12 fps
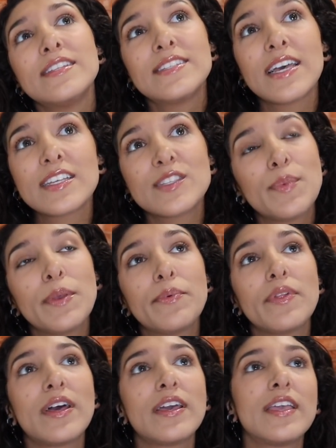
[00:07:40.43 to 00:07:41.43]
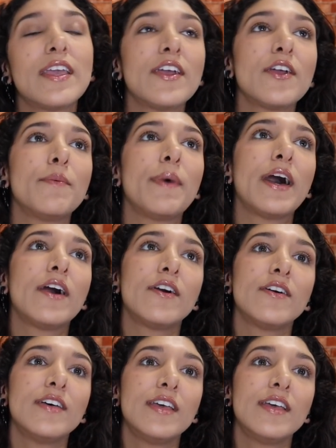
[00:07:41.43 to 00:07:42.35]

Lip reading: text people I care about